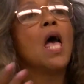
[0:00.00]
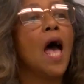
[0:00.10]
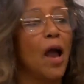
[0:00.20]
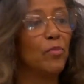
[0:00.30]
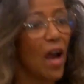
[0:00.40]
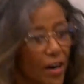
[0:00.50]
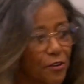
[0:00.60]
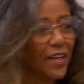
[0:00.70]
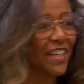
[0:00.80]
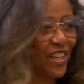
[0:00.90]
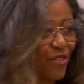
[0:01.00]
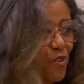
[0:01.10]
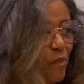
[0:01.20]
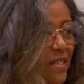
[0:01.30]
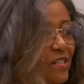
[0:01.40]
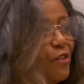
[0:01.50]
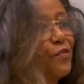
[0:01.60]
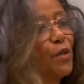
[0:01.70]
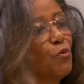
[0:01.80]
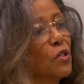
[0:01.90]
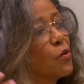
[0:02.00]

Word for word: I'm not creating it for myself anymore.